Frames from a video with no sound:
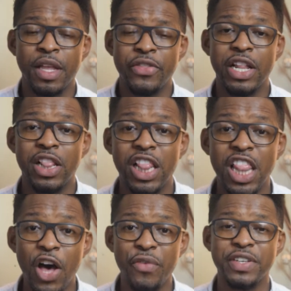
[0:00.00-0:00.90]
The
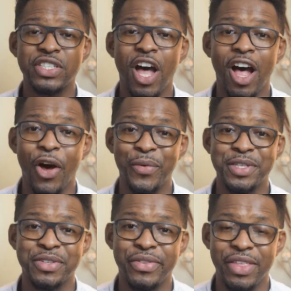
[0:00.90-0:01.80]
love is
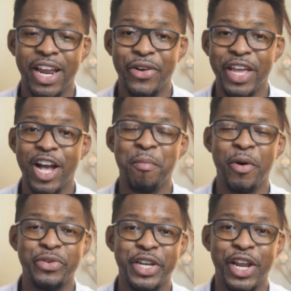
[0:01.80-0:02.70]
always there. They come
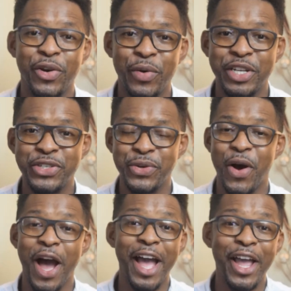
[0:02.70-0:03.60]
out, they greet you.
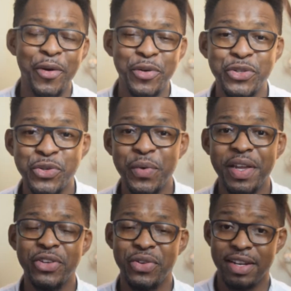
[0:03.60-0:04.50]
Hi, how you
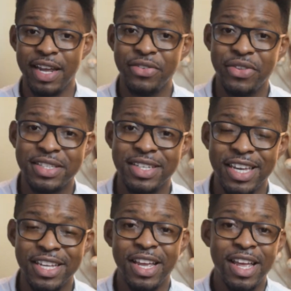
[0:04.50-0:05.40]
doing? You need anything to
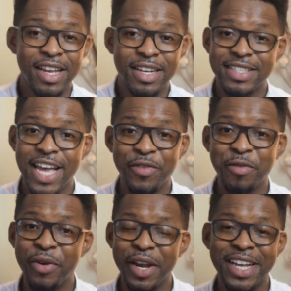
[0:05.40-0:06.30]
eat? Cassava
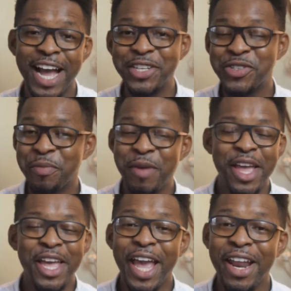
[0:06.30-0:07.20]
bread, kasrip,
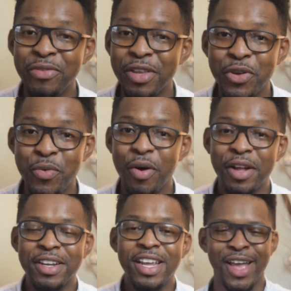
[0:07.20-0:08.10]
anything you
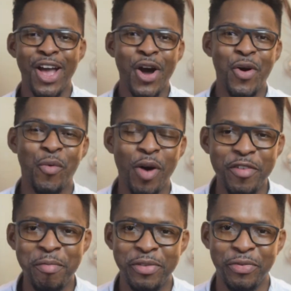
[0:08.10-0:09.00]
want. One
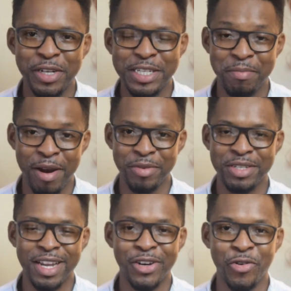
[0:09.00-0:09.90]
of my fondest
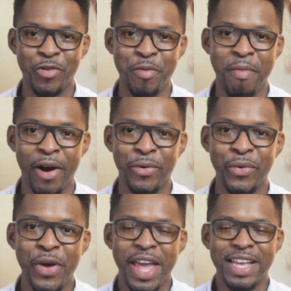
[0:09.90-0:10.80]
memories at Kurukabaru
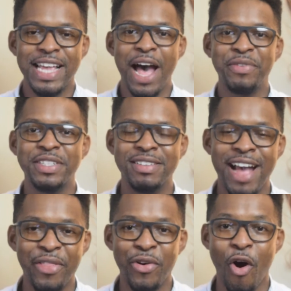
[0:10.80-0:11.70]
is having to
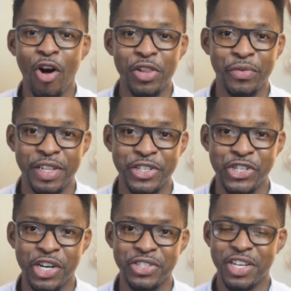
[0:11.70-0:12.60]
gather all the
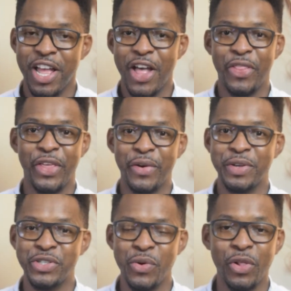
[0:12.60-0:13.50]
villagers. There
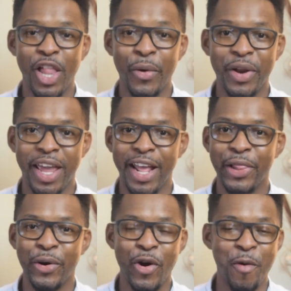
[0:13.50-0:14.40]
is no loud
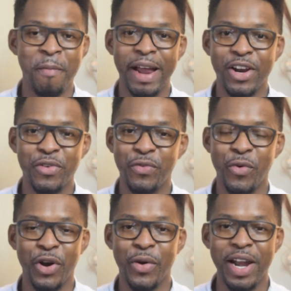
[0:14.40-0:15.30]
hailer or
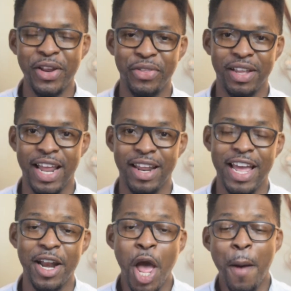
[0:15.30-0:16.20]
microphone or anything like
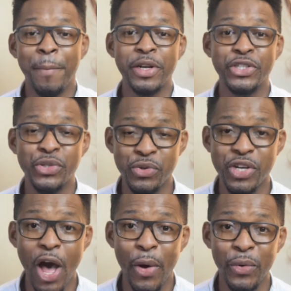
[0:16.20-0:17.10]
that. But the
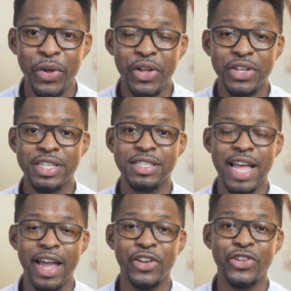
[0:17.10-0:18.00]
Tushao
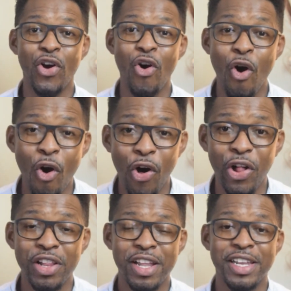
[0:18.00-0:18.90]
decided to
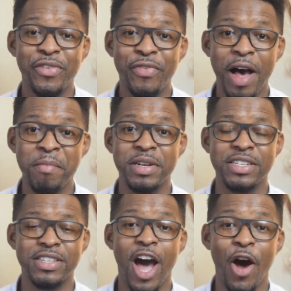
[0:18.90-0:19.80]
call the
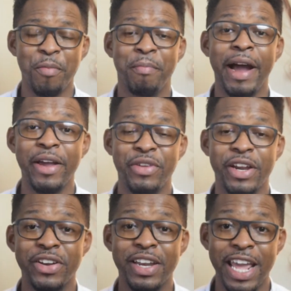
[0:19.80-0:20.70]
families out by
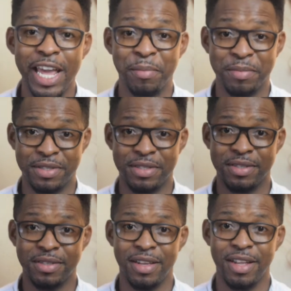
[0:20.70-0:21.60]
their names.
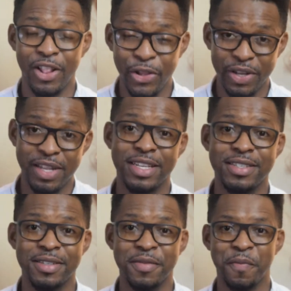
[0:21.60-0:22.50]
Look at
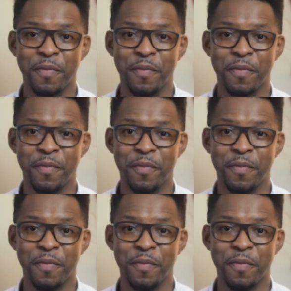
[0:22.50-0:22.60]
this.